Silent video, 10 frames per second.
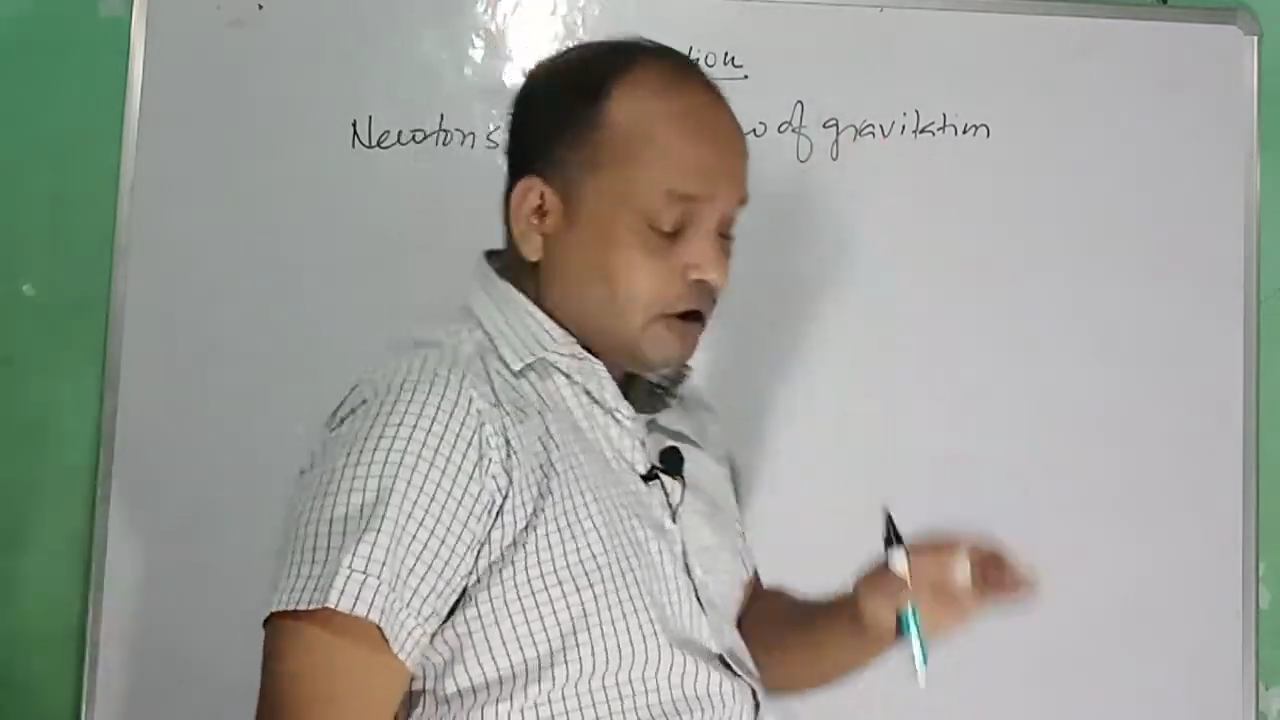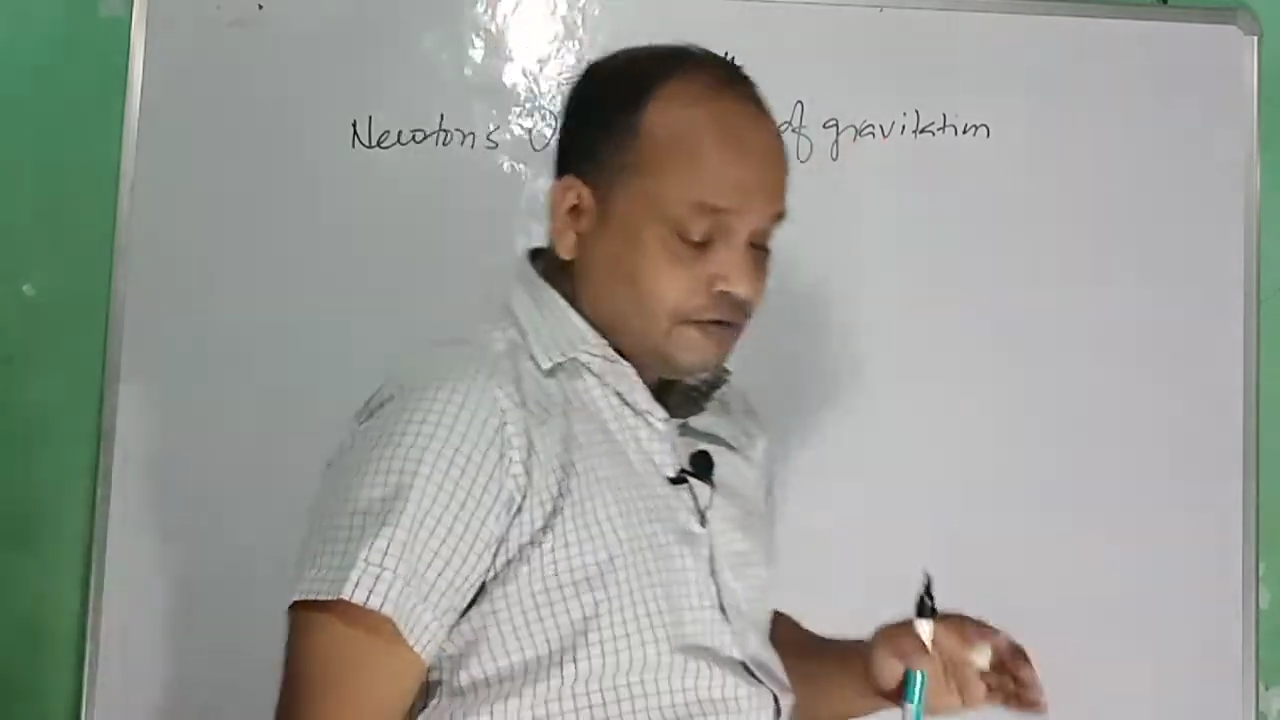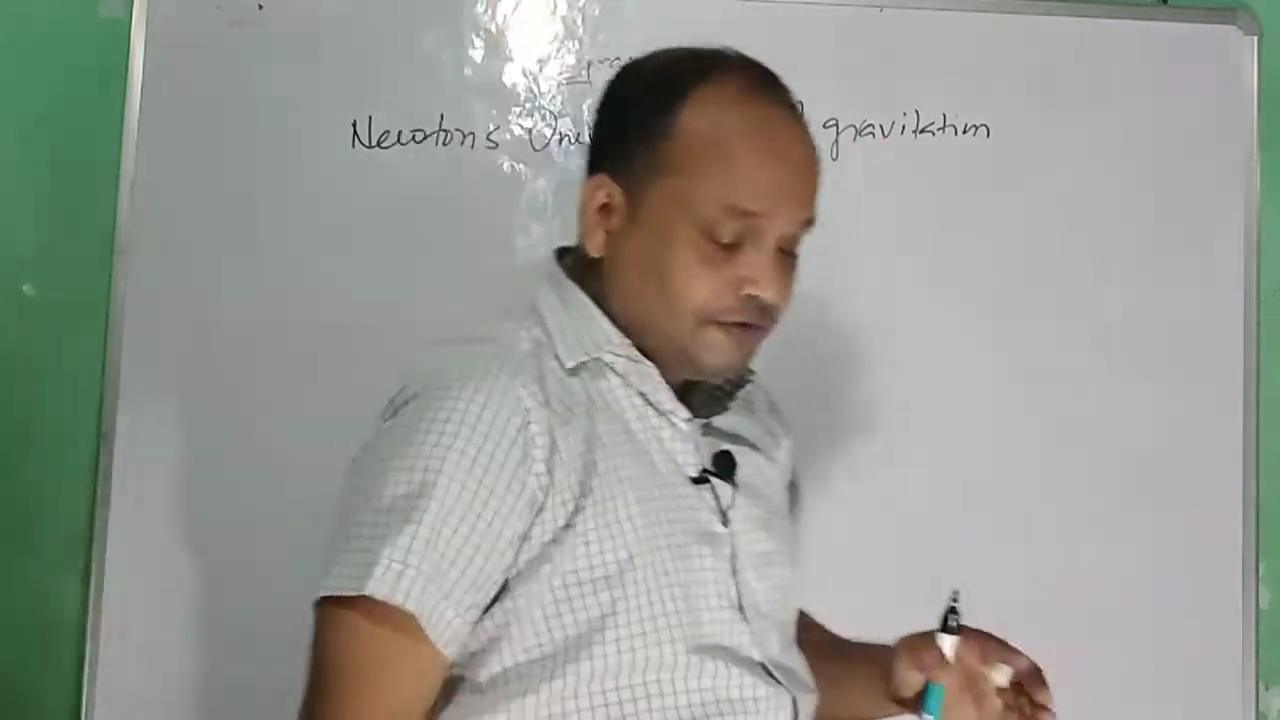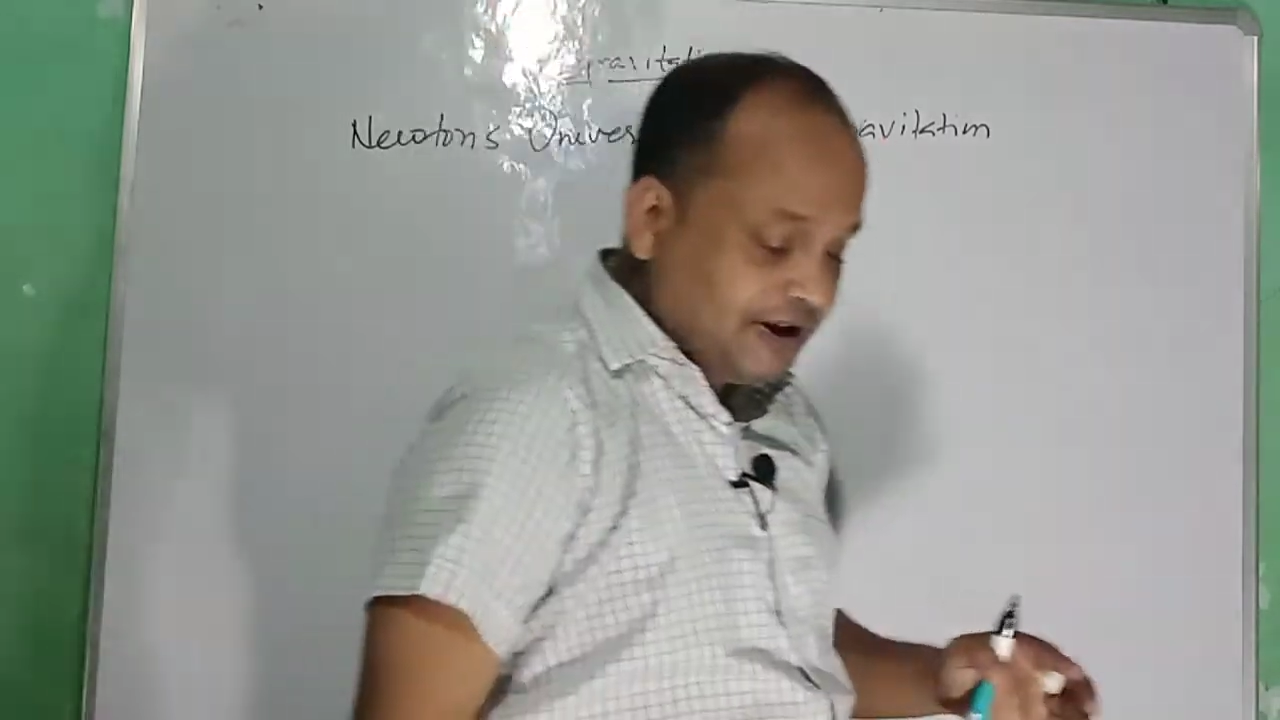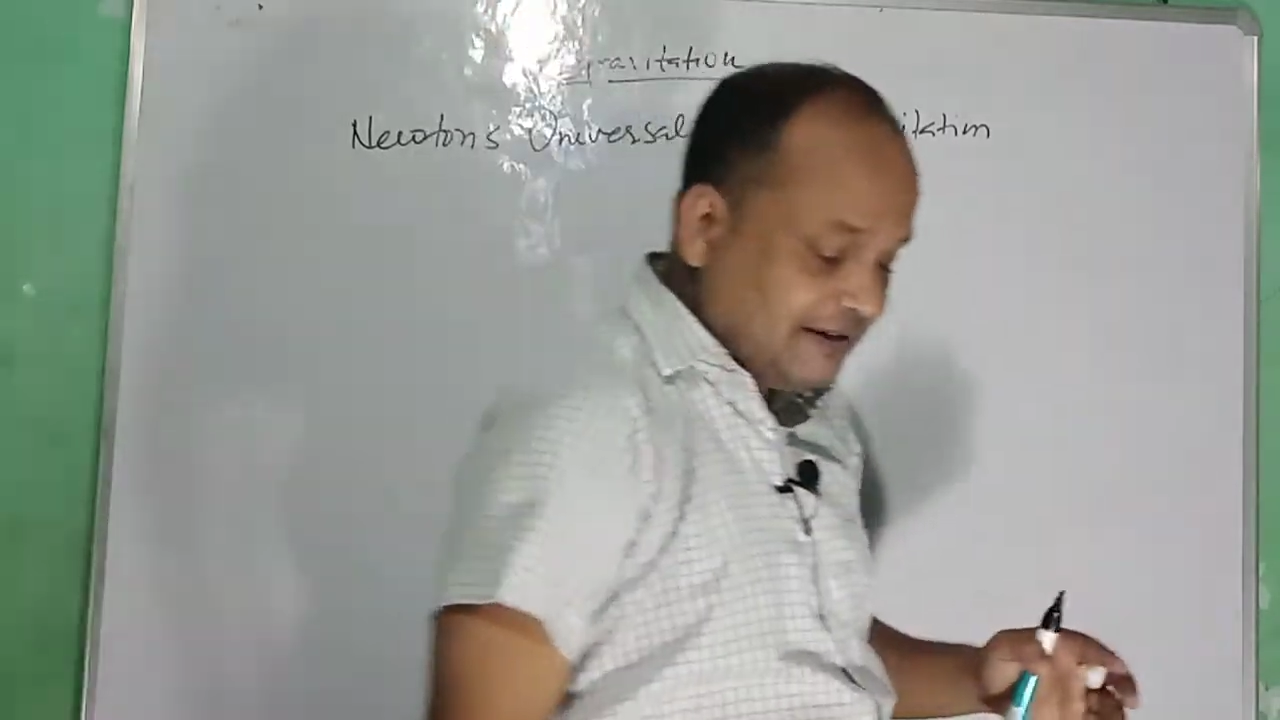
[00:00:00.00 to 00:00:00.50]
of
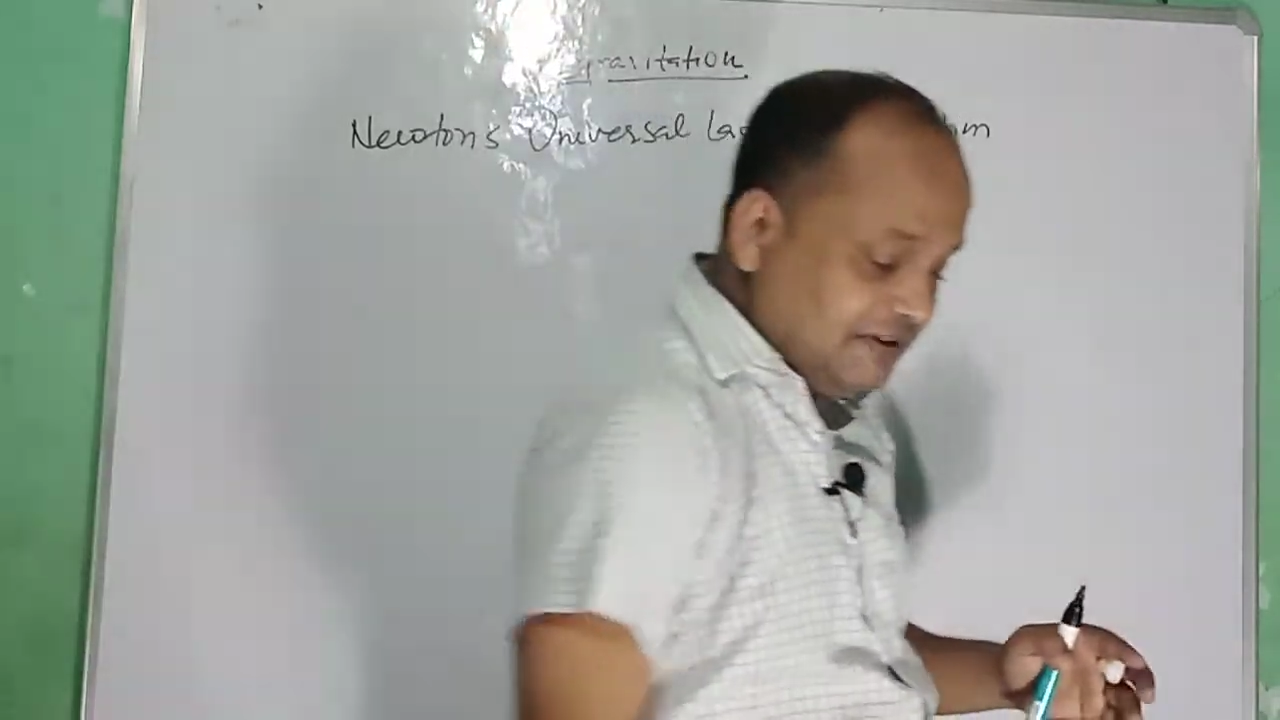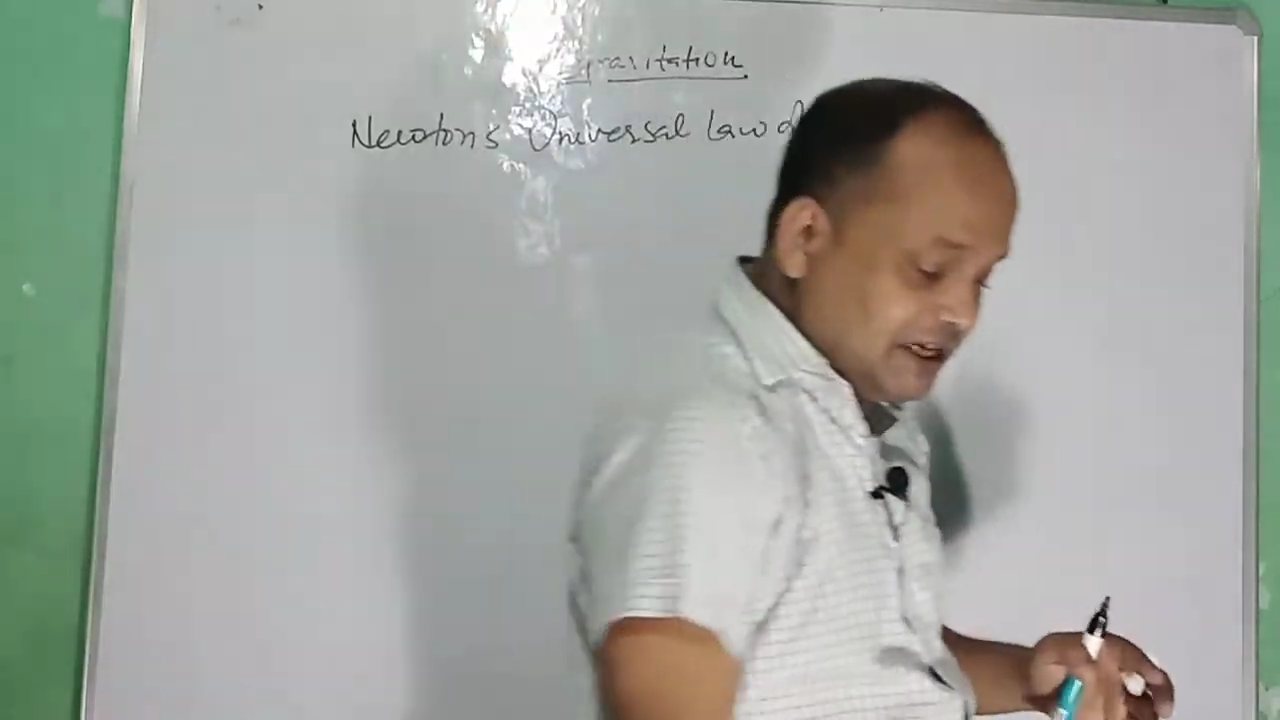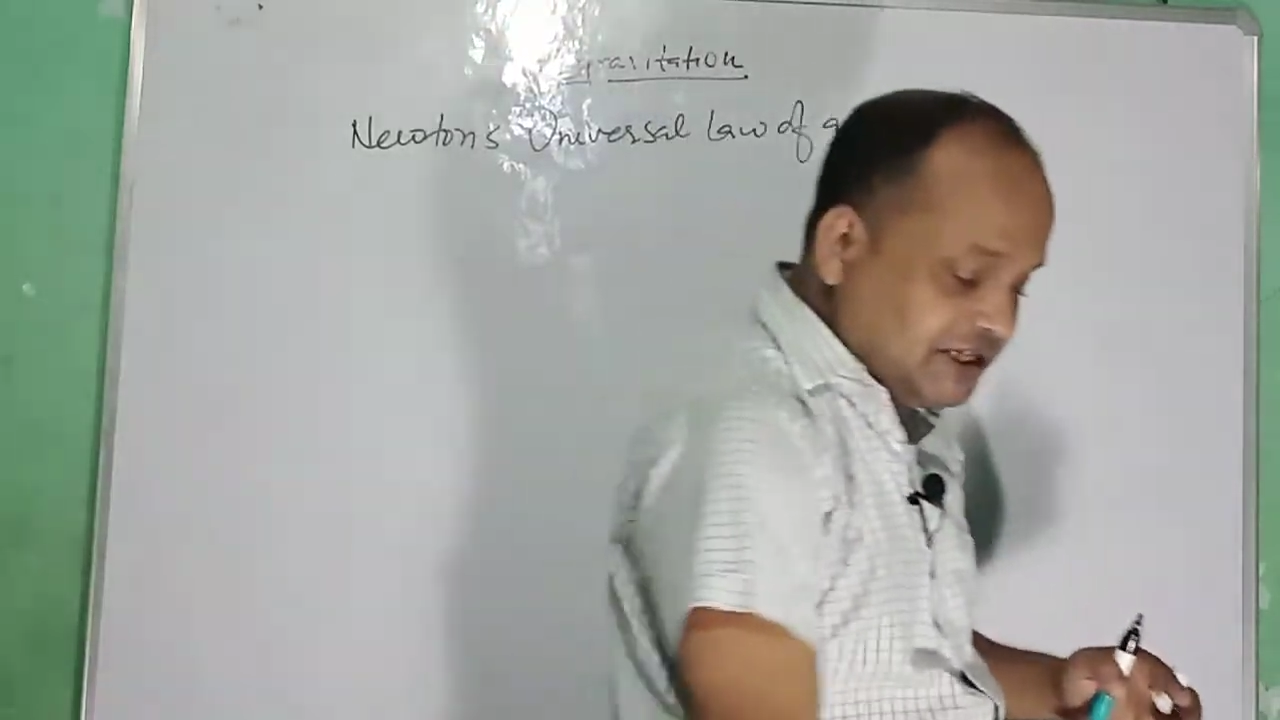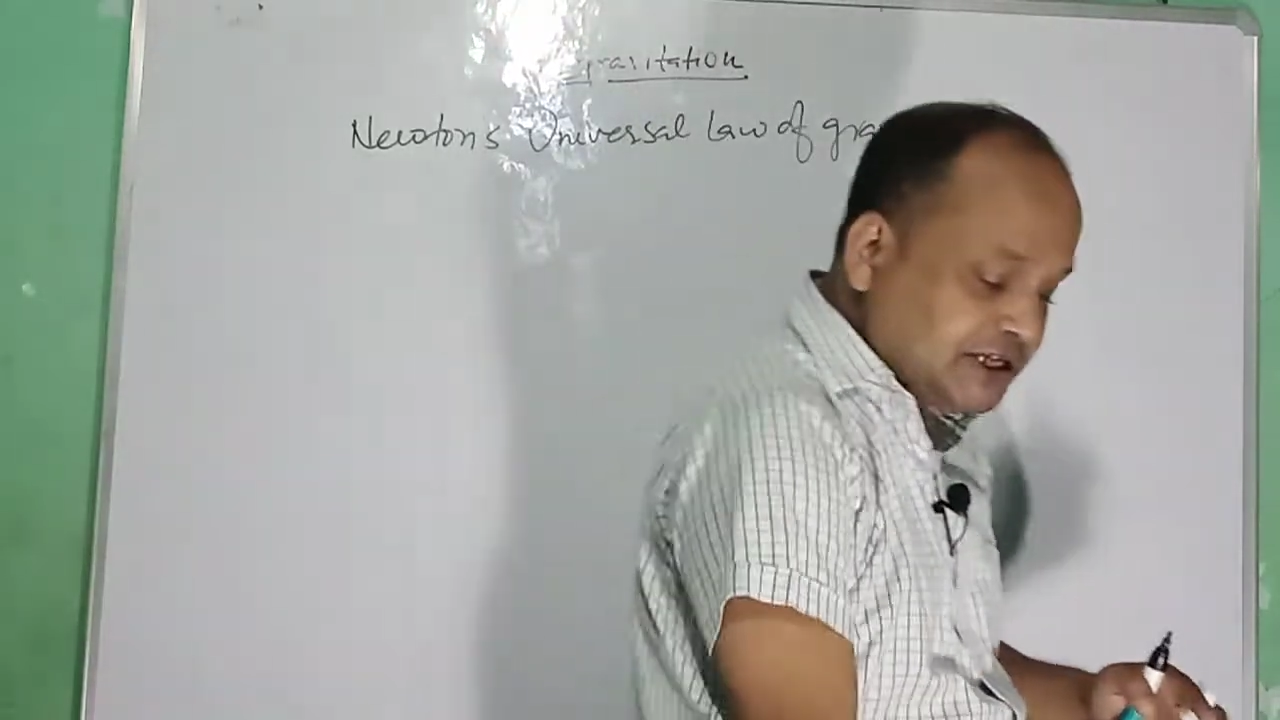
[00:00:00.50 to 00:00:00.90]
gravitation